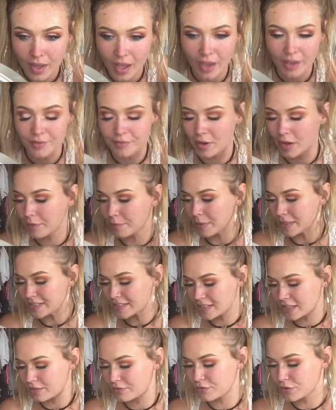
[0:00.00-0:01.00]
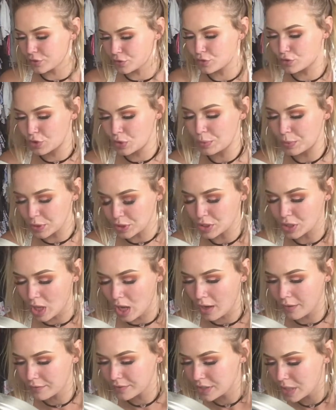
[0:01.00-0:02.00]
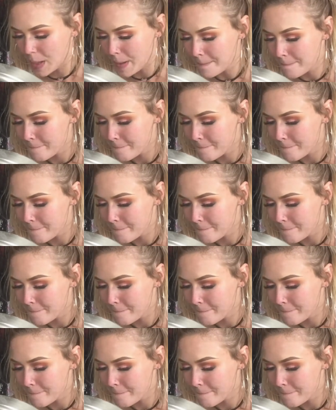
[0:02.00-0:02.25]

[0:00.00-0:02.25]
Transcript: My skin feels super soft.